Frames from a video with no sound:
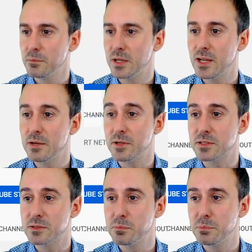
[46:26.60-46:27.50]
But
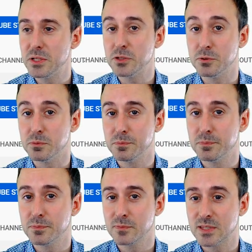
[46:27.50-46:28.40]
anyways, Pintu,
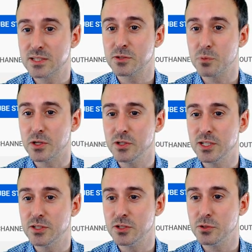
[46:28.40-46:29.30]
this is what you
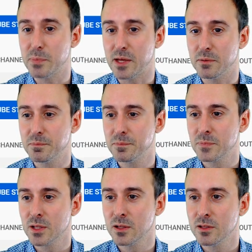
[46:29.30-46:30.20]
need to do, man.
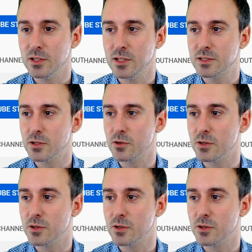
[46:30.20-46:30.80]
You need to go to